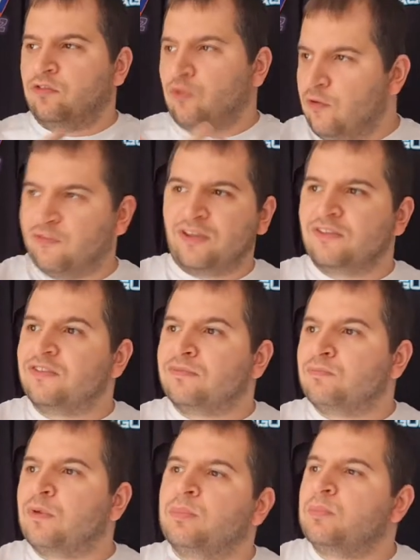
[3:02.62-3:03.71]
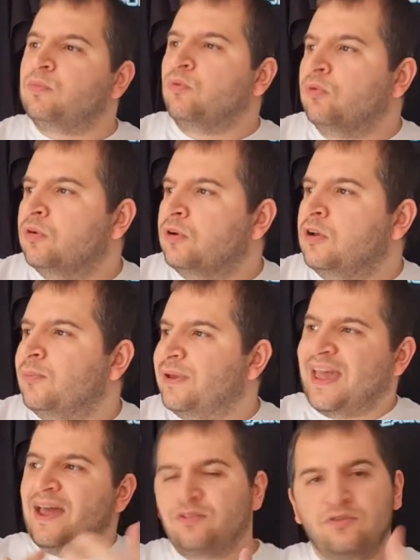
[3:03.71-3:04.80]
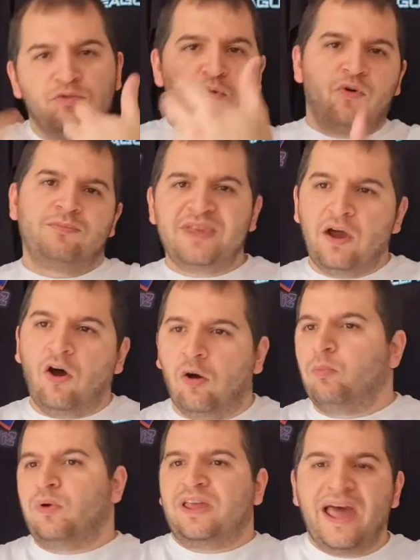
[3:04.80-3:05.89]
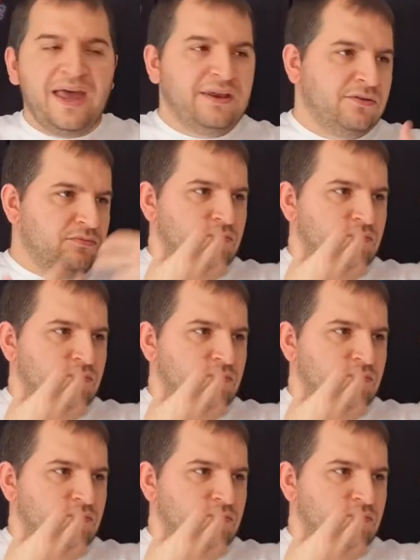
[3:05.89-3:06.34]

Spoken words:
do things with people, we can't go and meet up, we can't